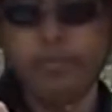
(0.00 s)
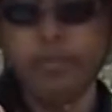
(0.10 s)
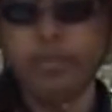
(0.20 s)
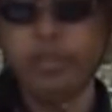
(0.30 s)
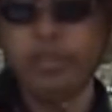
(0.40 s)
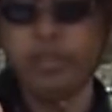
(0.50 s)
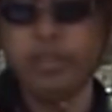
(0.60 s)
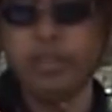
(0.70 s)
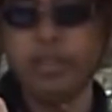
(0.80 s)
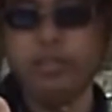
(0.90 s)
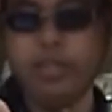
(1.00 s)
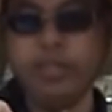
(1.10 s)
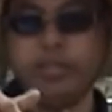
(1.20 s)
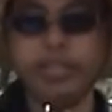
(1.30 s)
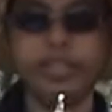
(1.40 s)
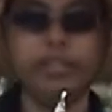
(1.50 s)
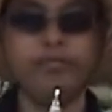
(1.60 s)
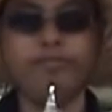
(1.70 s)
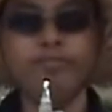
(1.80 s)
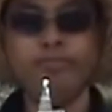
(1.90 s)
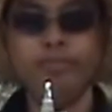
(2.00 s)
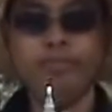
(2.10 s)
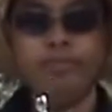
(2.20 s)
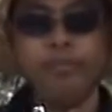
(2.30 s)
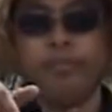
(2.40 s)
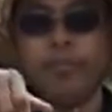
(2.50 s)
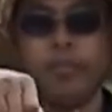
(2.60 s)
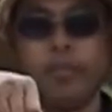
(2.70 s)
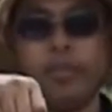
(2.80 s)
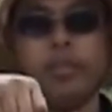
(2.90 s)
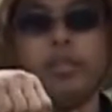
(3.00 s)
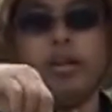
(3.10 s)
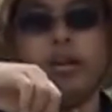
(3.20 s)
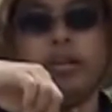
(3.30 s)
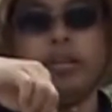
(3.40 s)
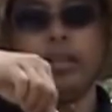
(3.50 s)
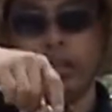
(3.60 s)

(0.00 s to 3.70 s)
This is going to be right here. And on and